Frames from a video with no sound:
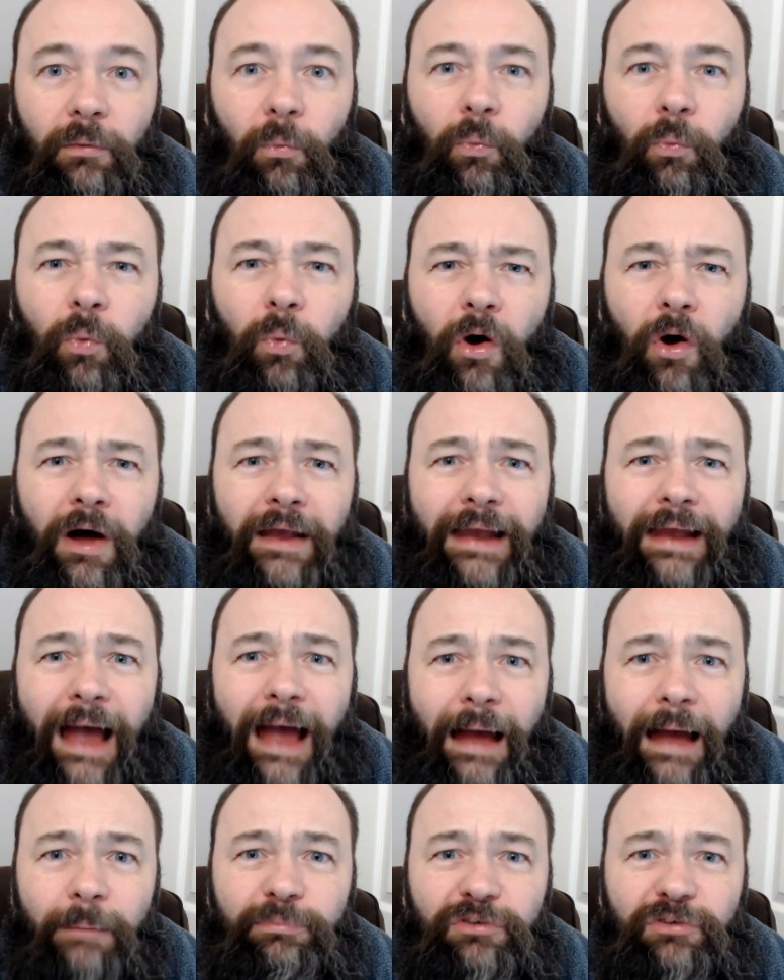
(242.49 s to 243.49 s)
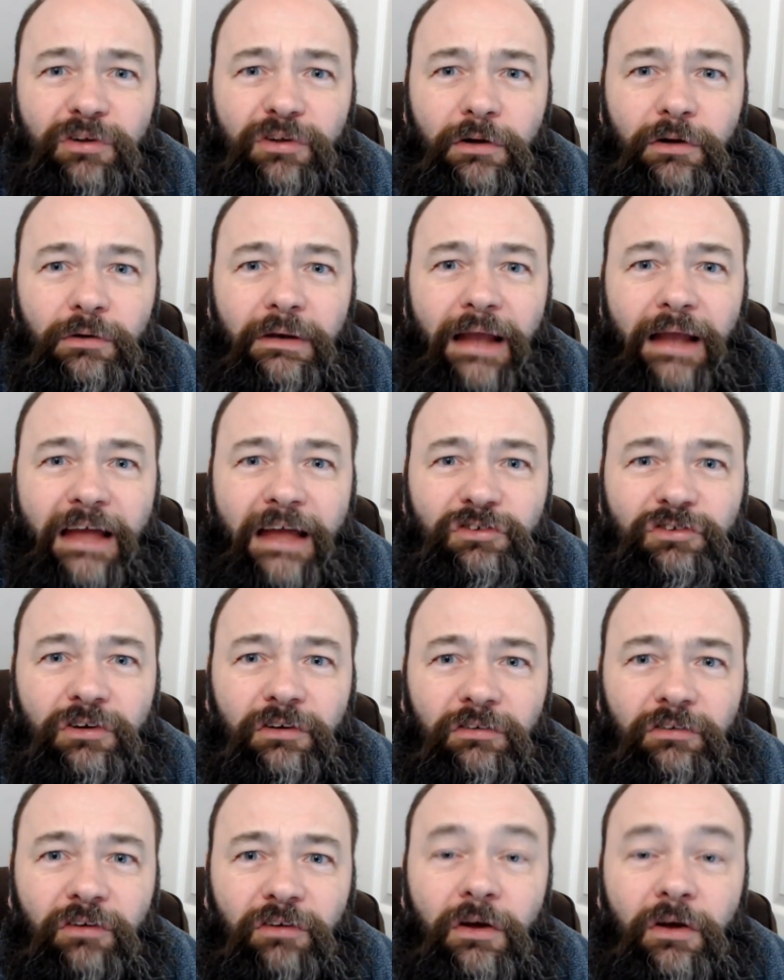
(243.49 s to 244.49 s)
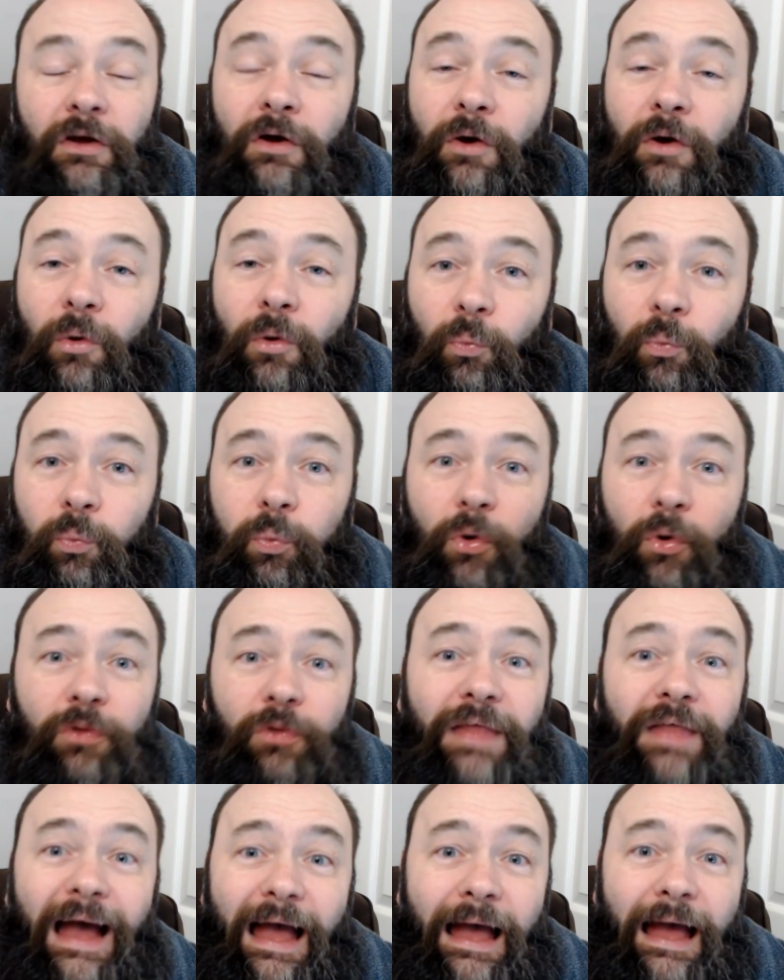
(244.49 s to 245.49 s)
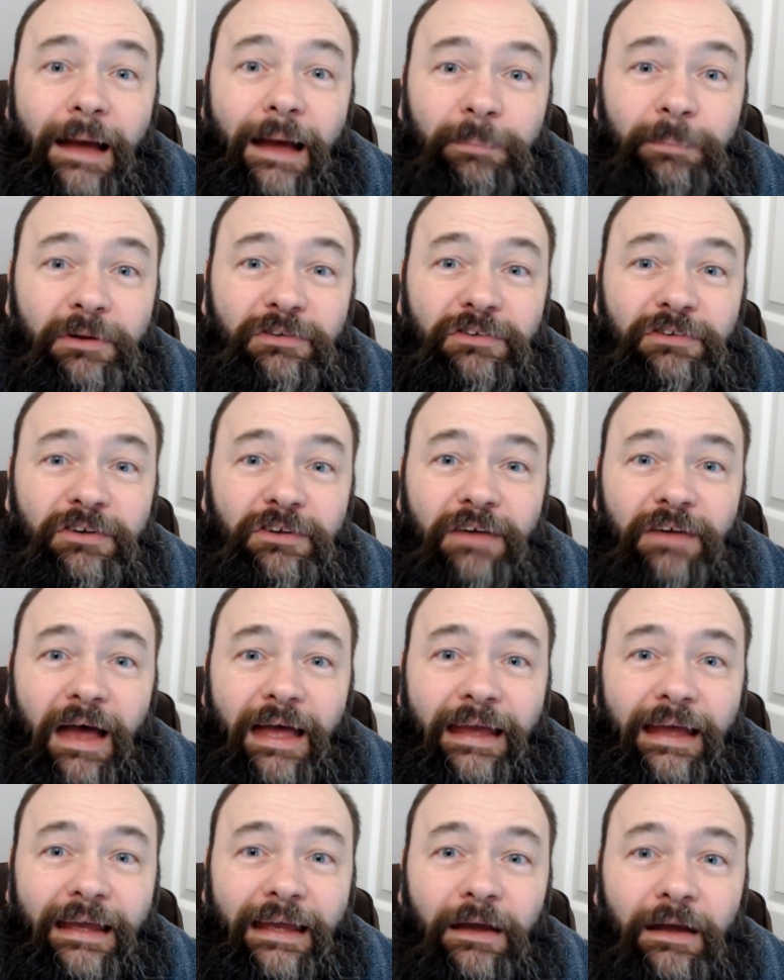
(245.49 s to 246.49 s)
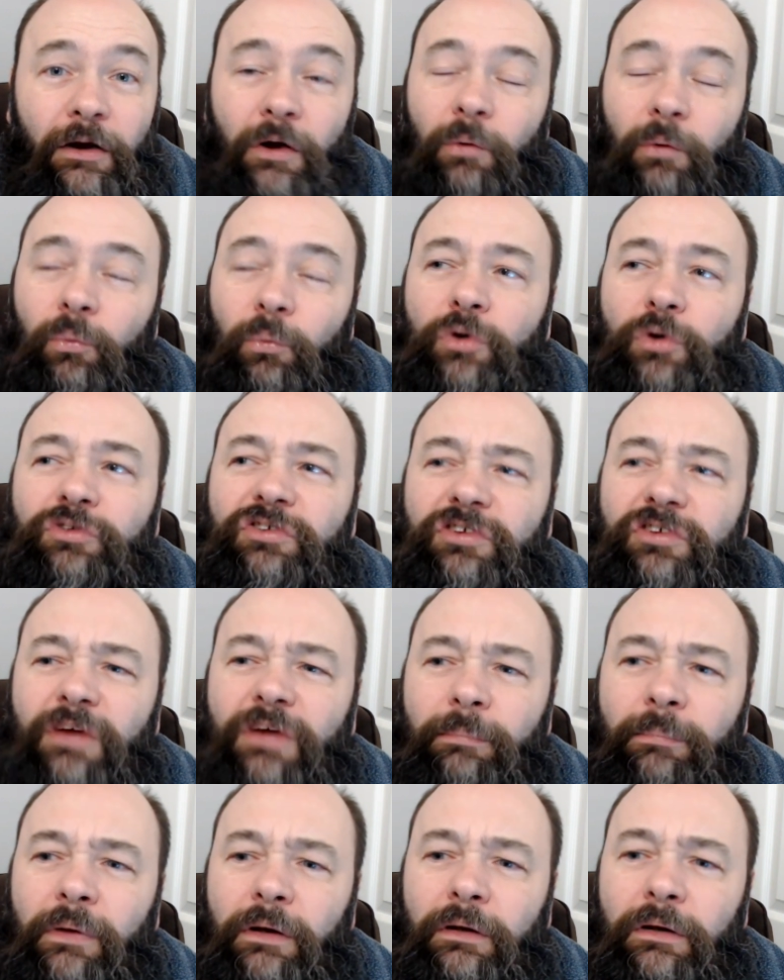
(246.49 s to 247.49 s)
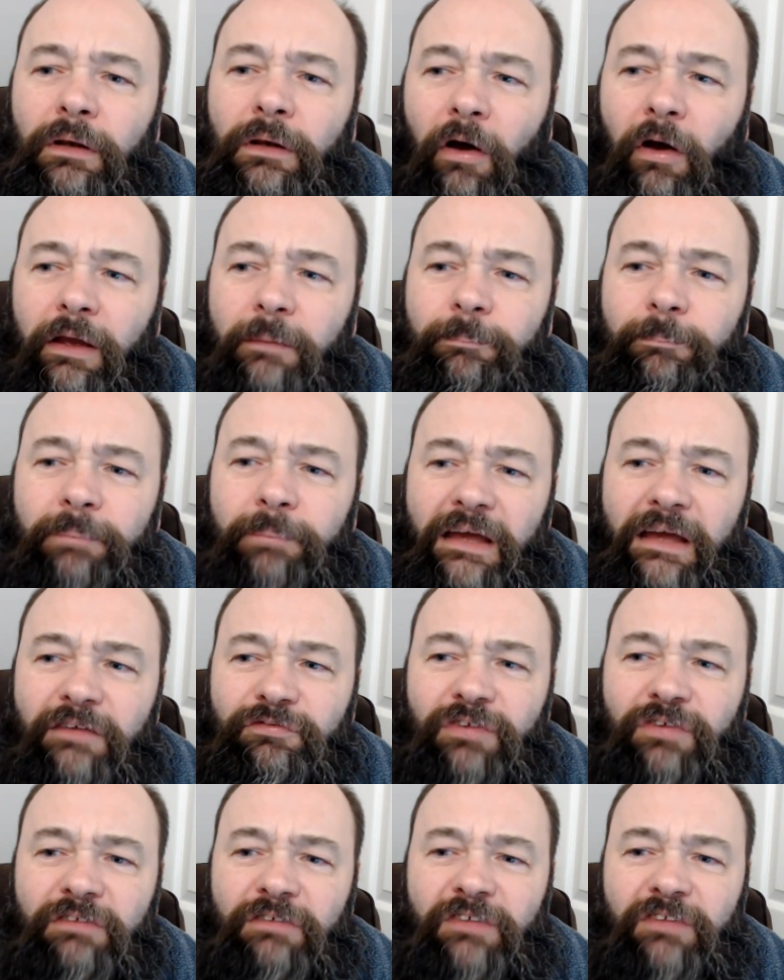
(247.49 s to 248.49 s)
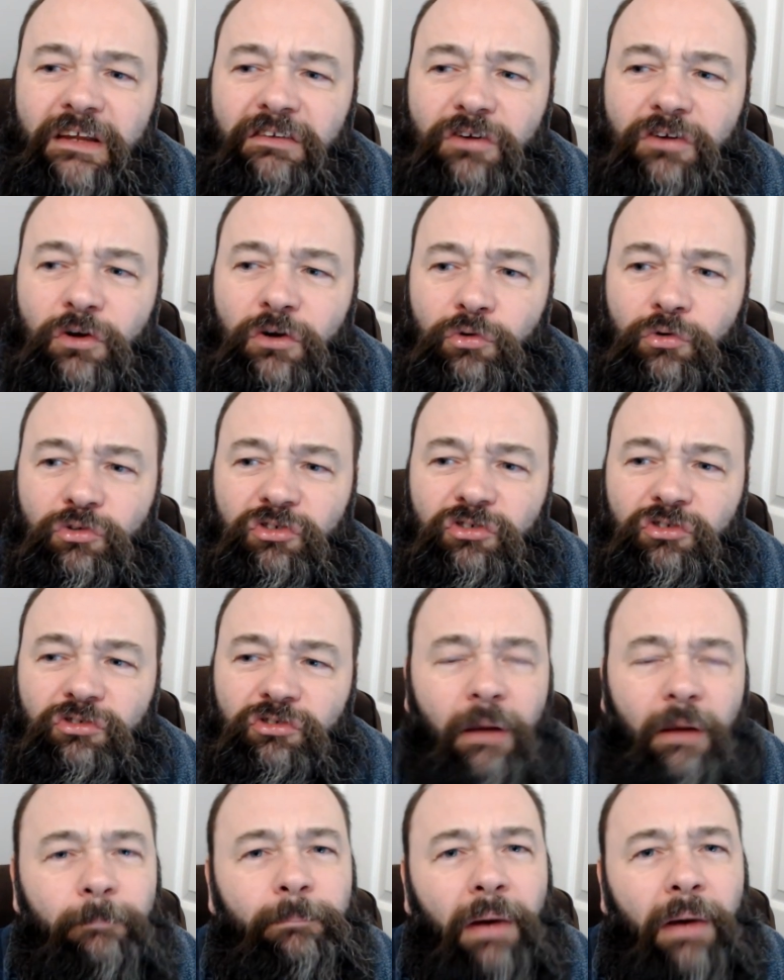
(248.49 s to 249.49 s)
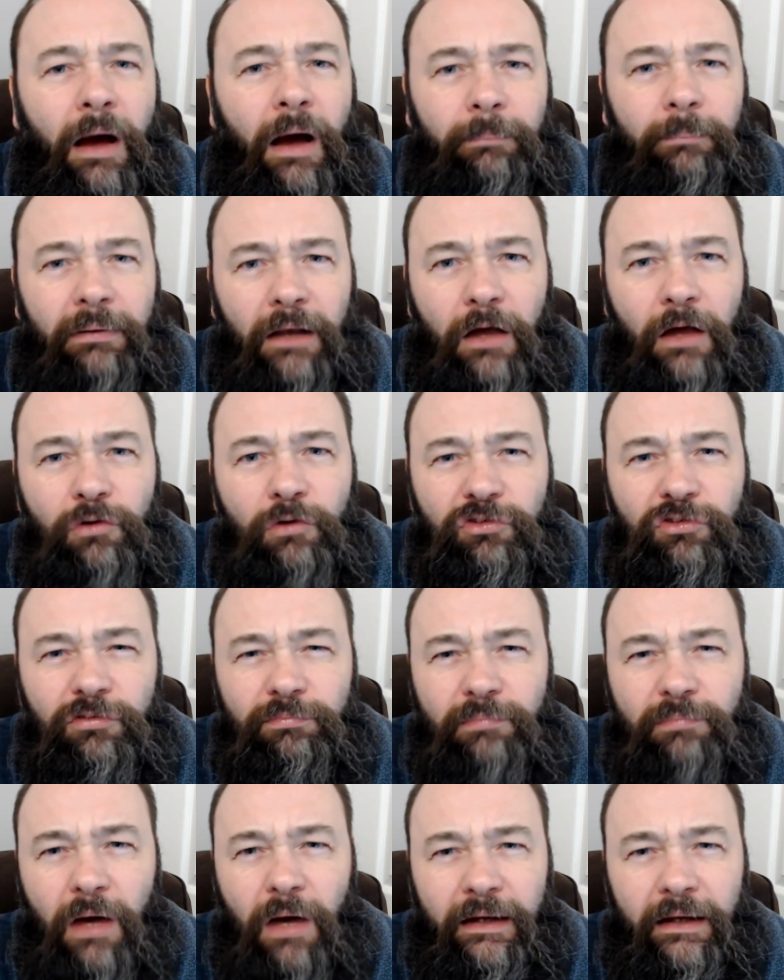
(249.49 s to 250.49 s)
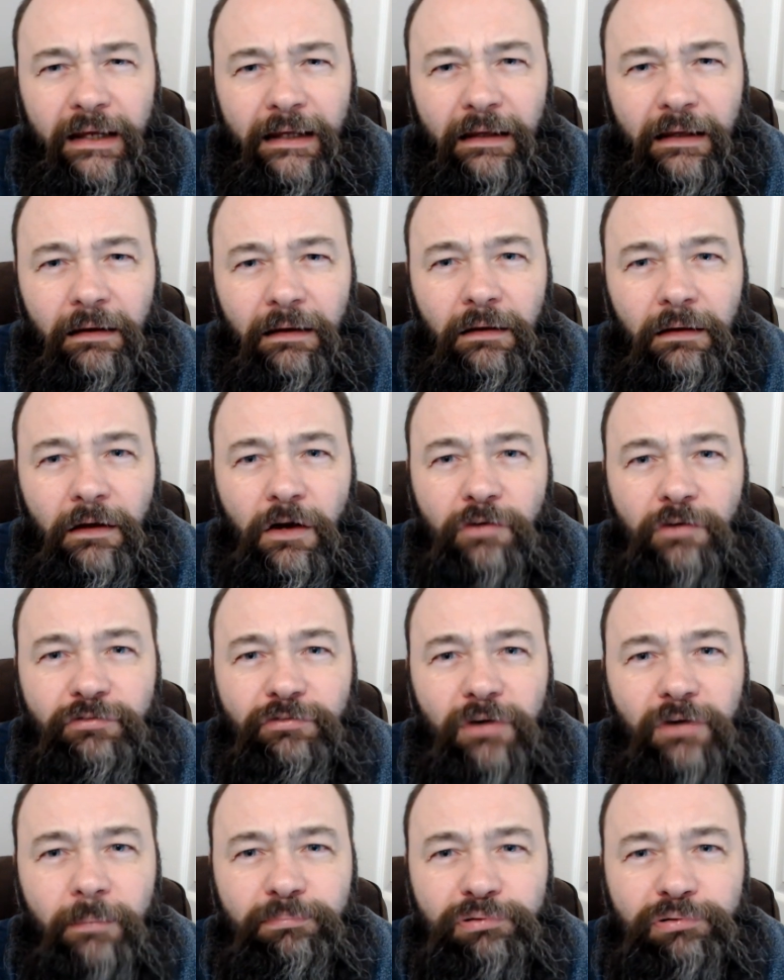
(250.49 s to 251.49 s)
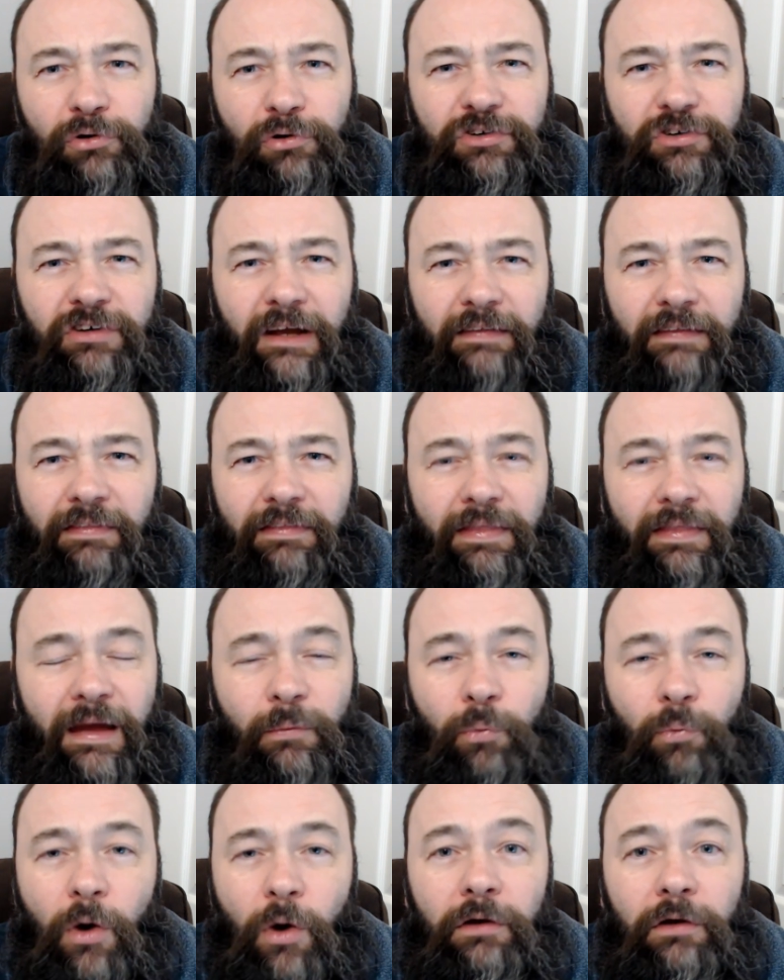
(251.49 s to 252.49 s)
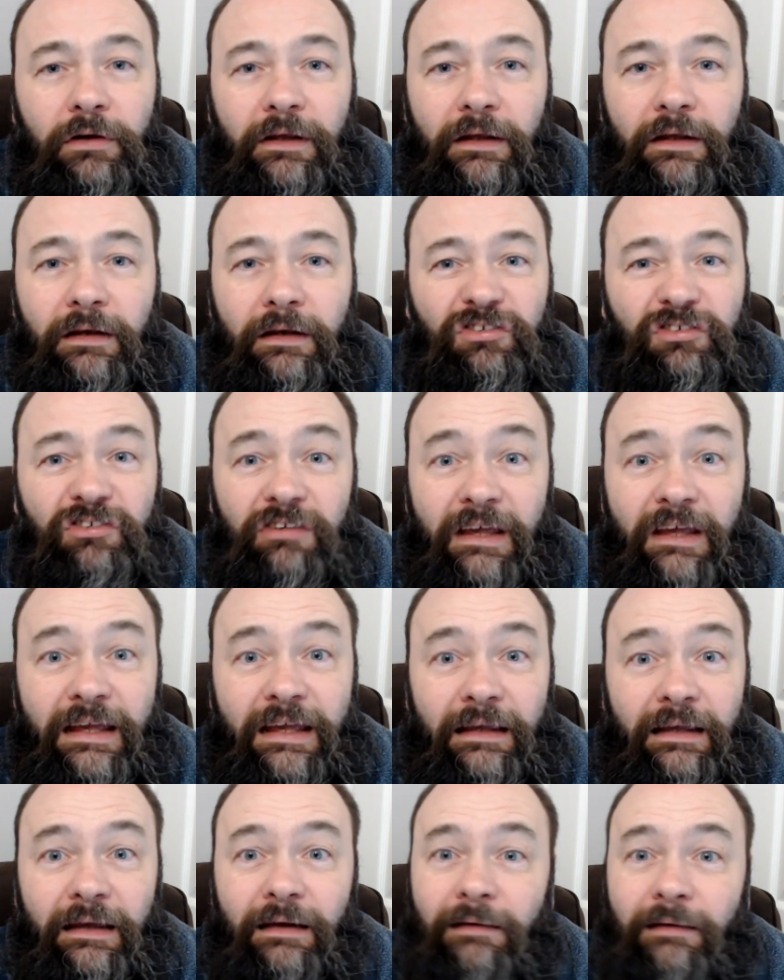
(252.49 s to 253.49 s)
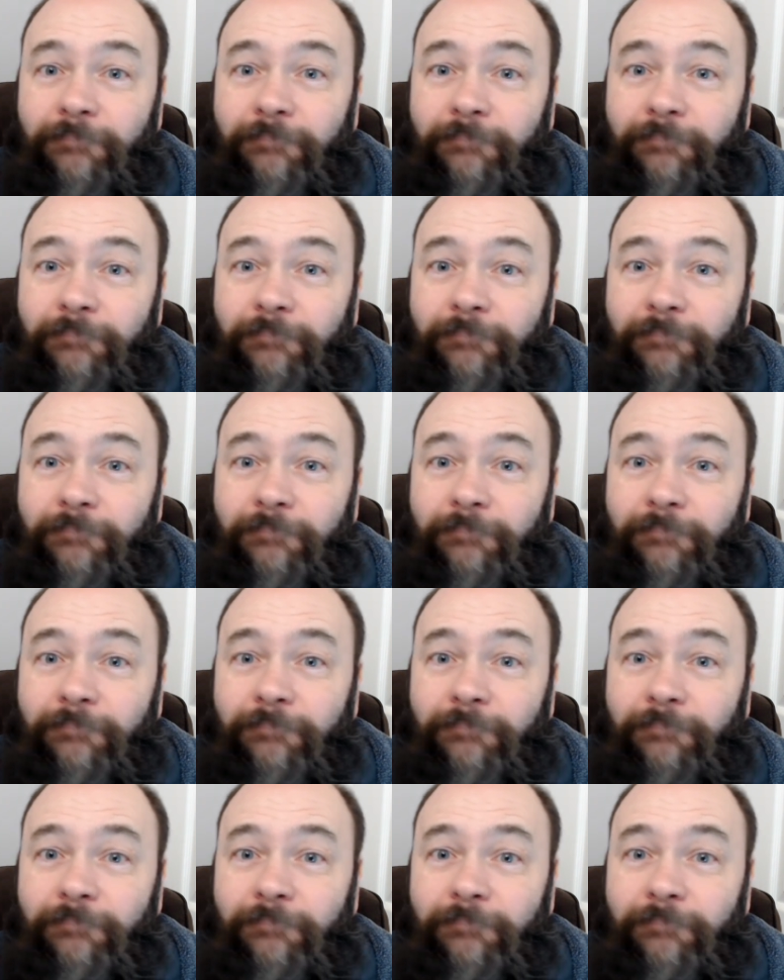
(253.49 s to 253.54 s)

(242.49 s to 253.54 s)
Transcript: What an absolute legend. Would that happen today? Would someone like Beer 52 stump up loads of money for a project that they weren't going to see?